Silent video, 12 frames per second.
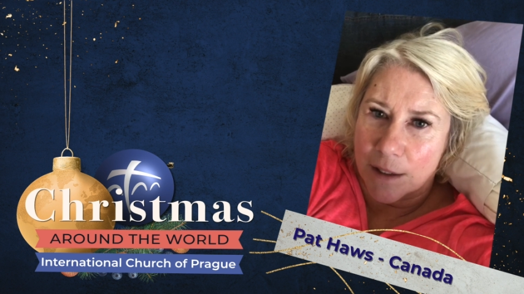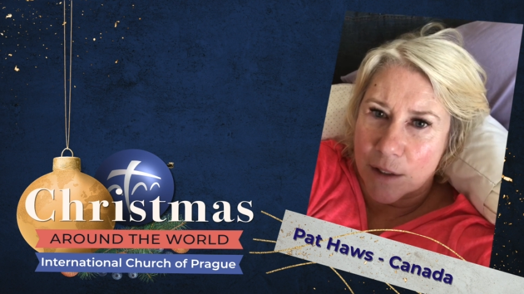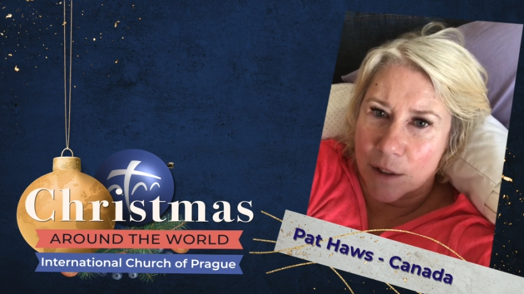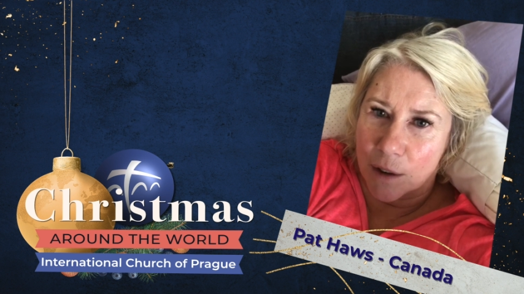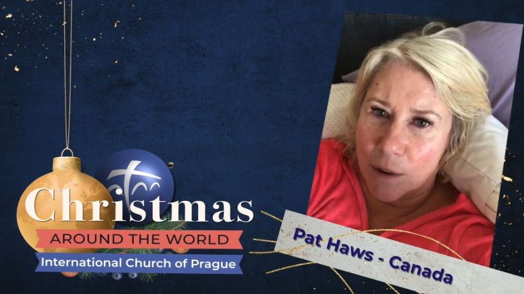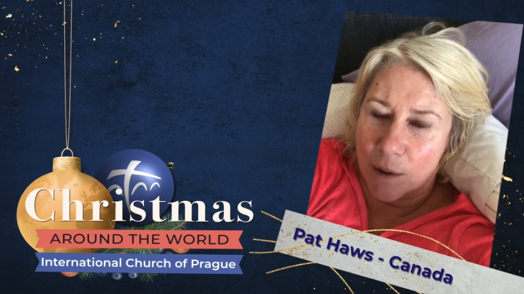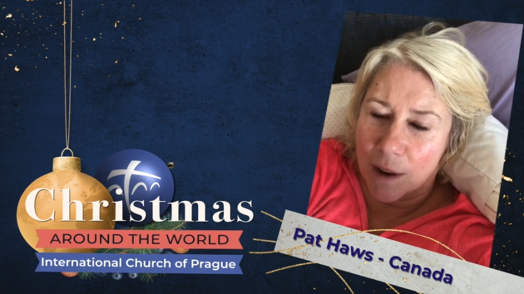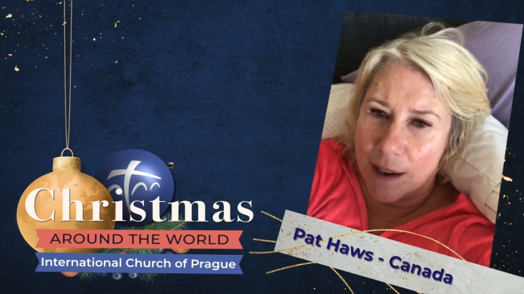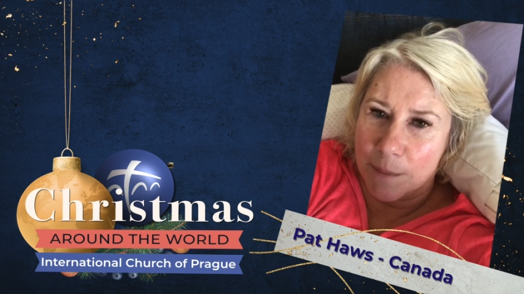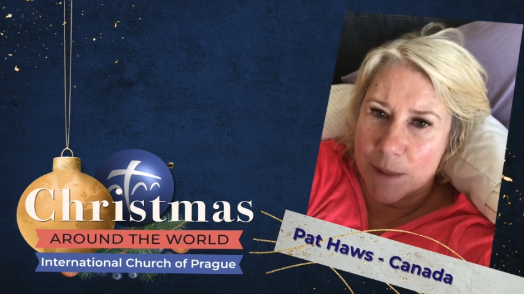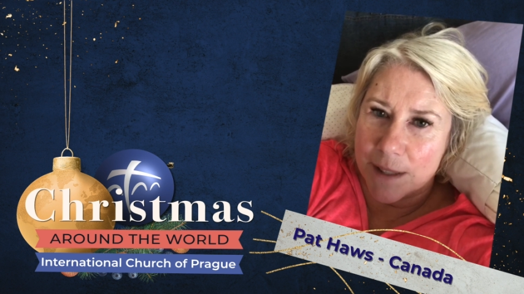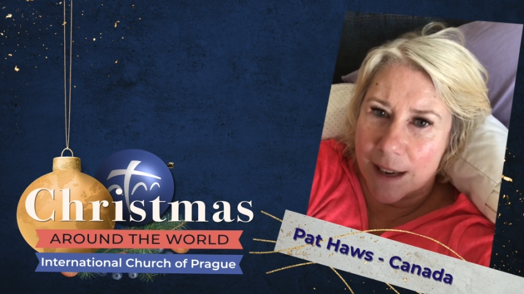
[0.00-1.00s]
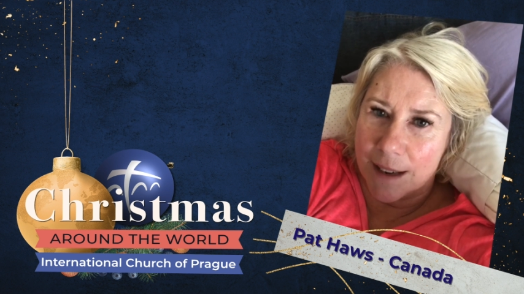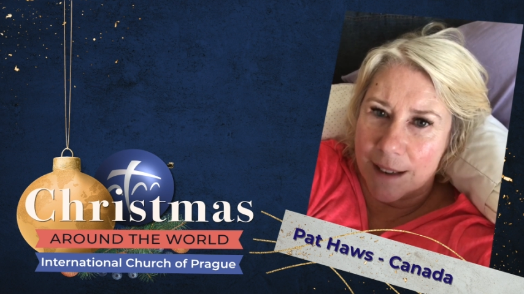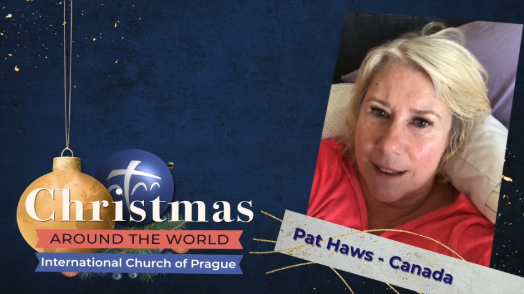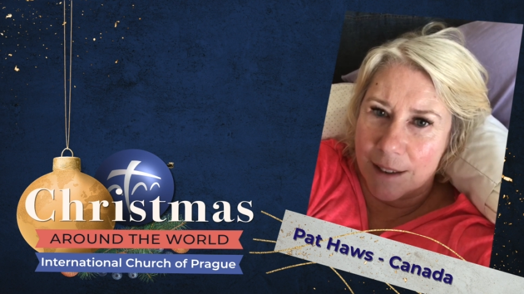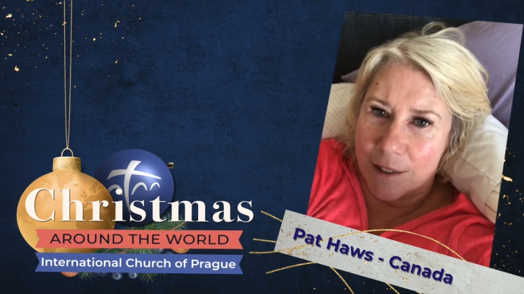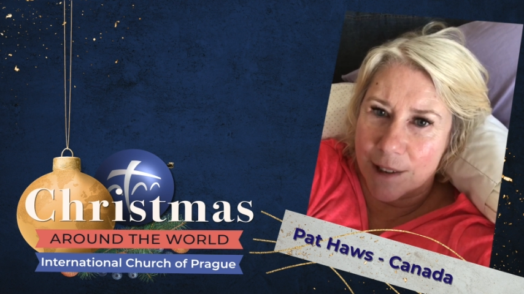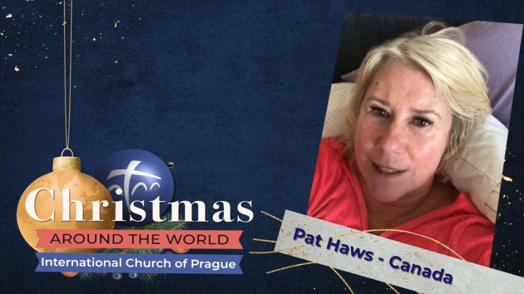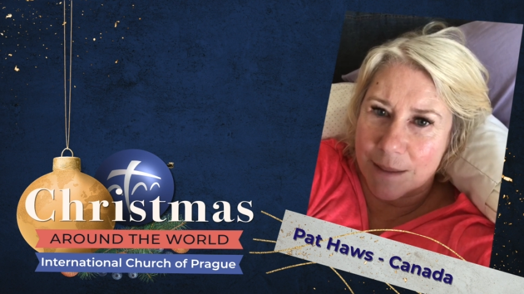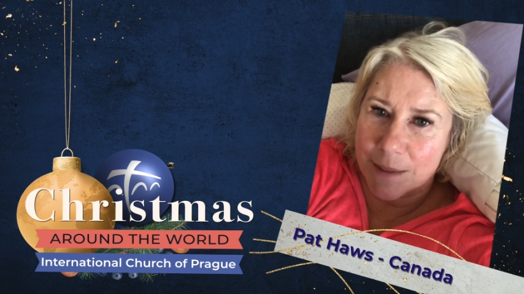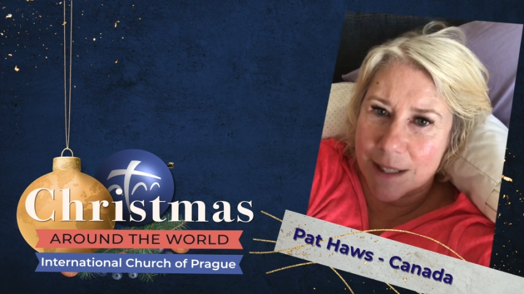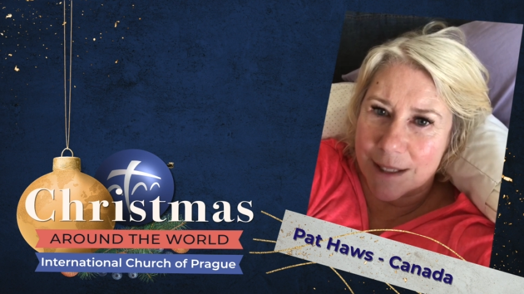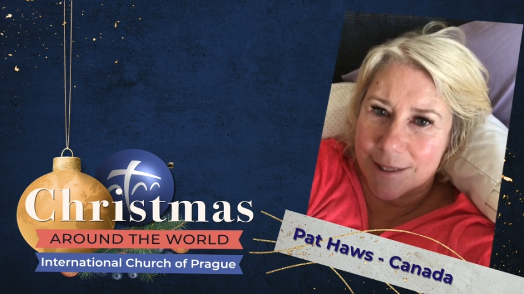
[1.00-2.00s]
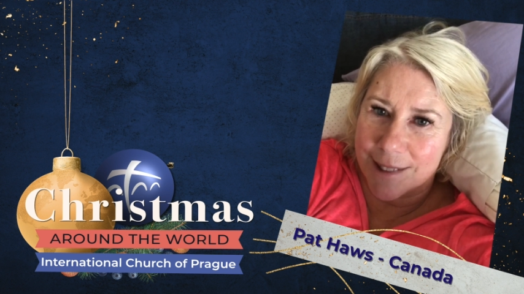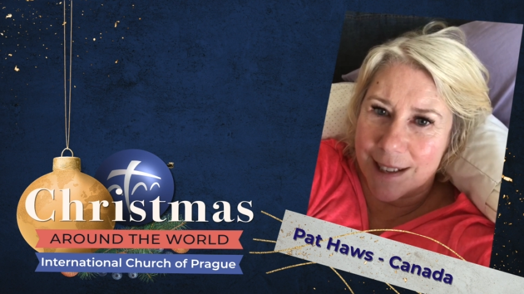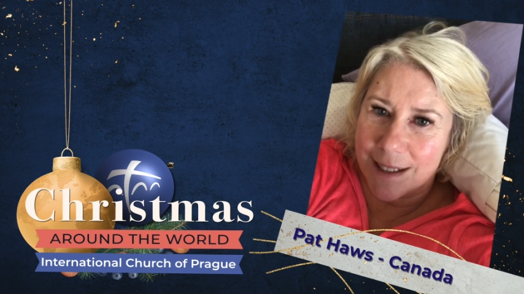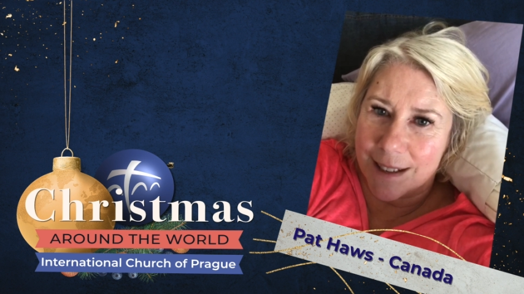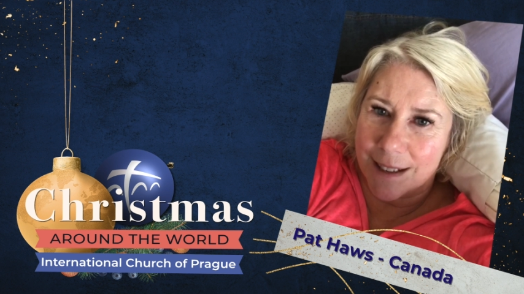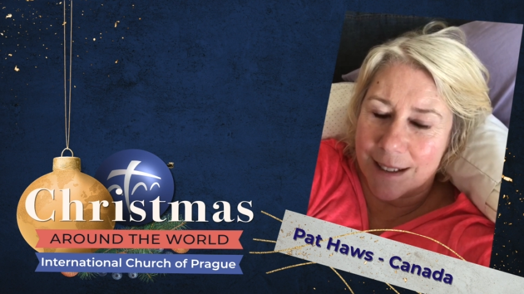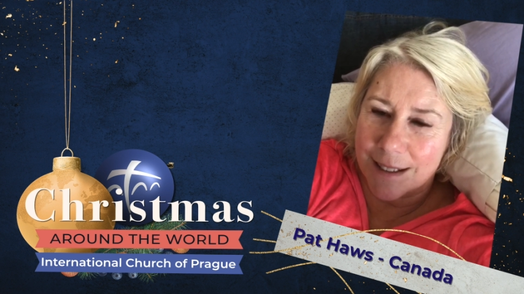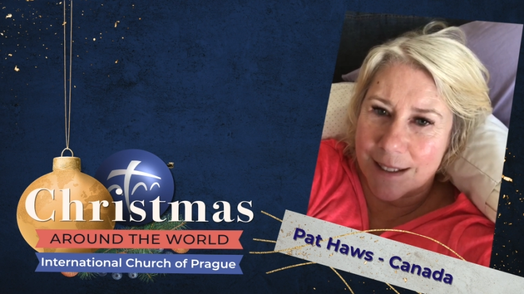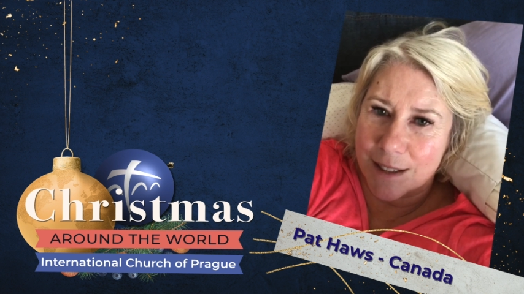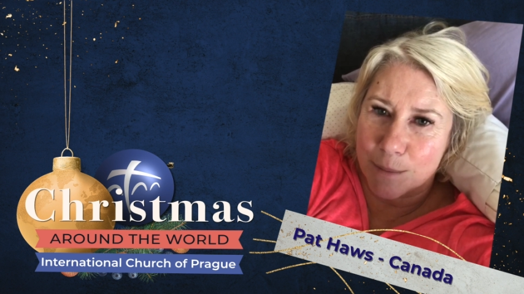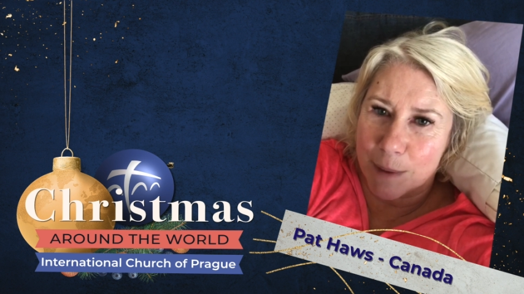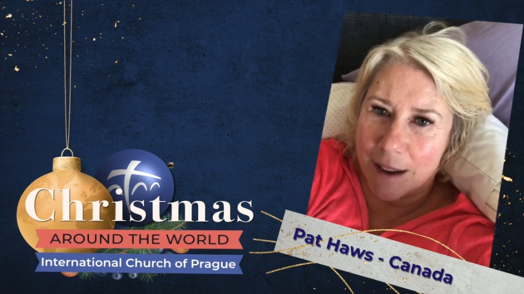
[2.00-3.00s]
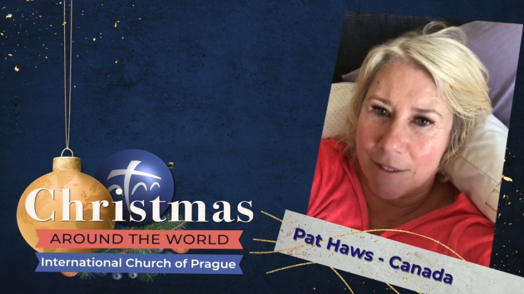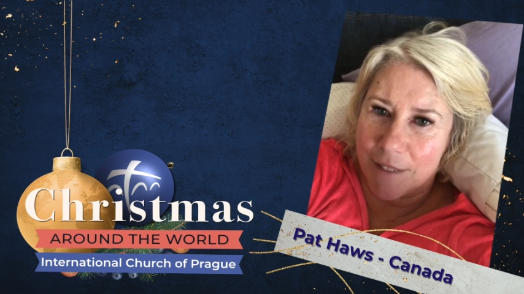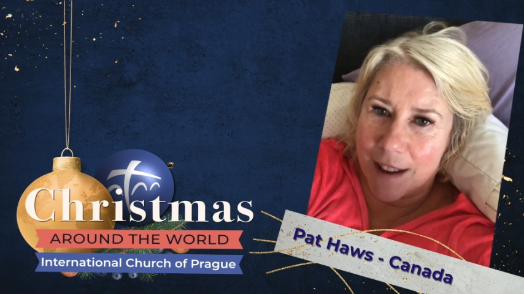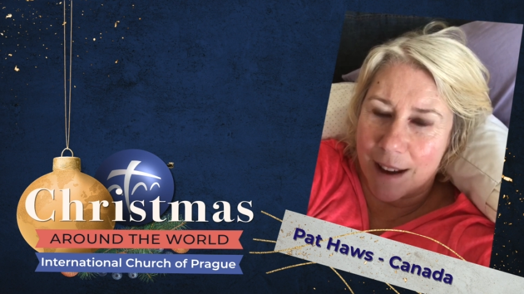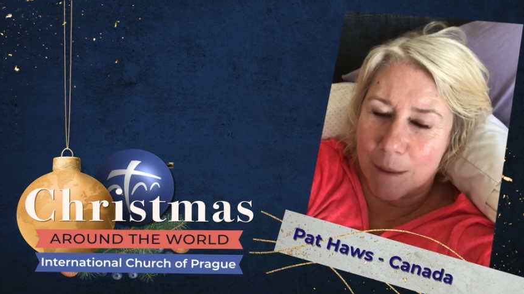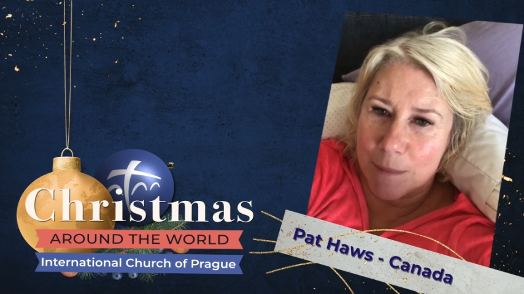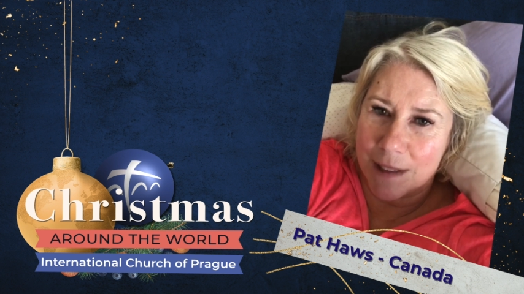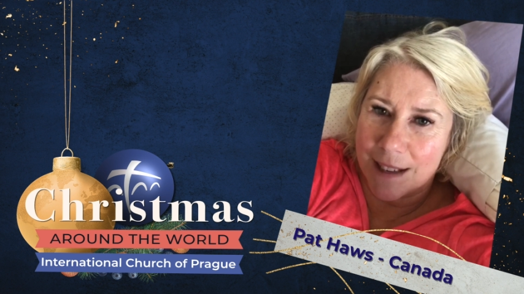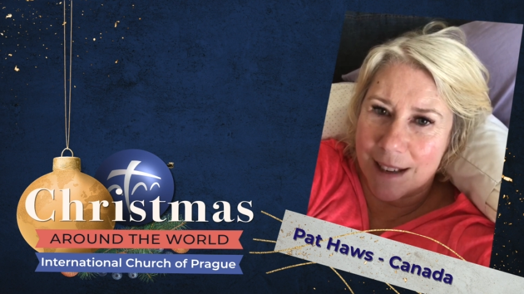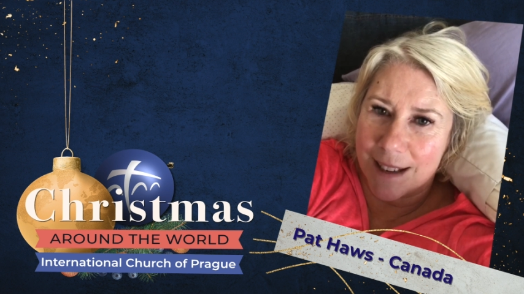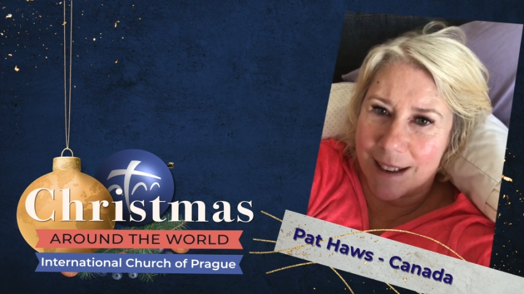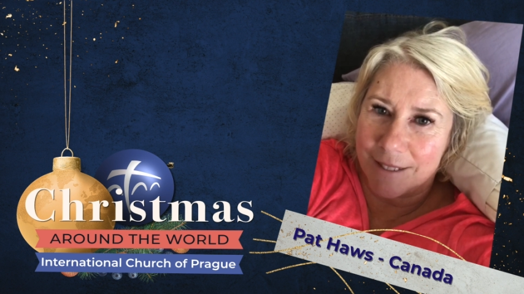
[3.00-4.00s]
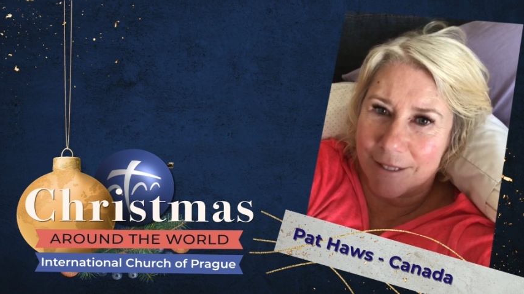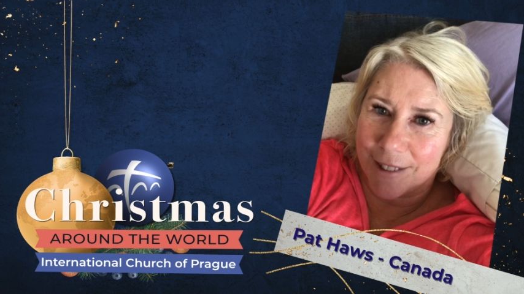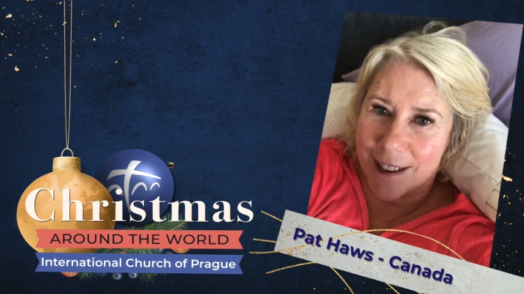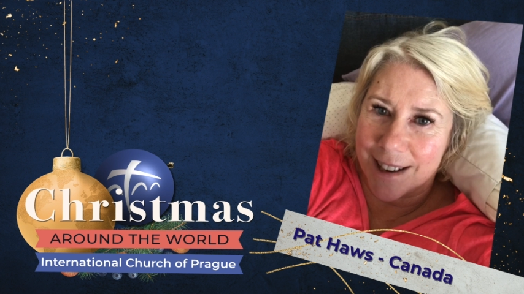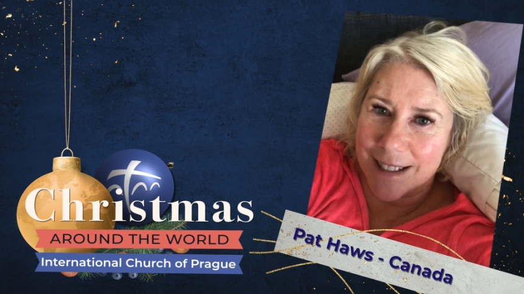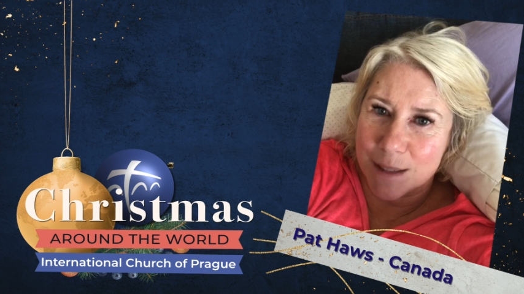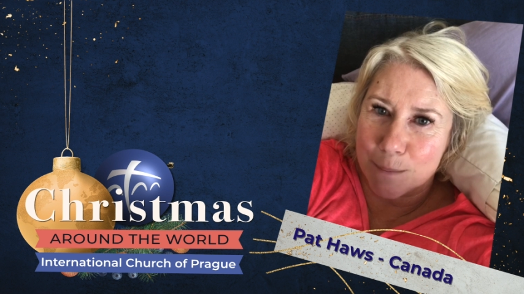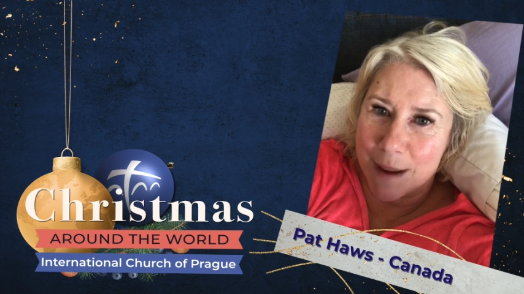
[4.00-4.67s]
So I'm sending Christmas greetings to my family and friends